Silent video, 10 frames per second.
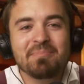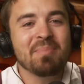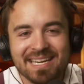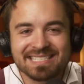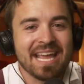your
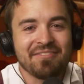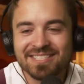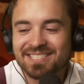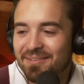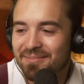money safe.
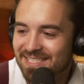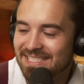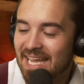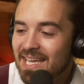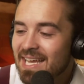That's all I'm going to
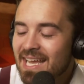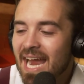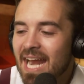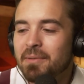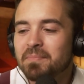say.
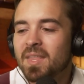Anyway,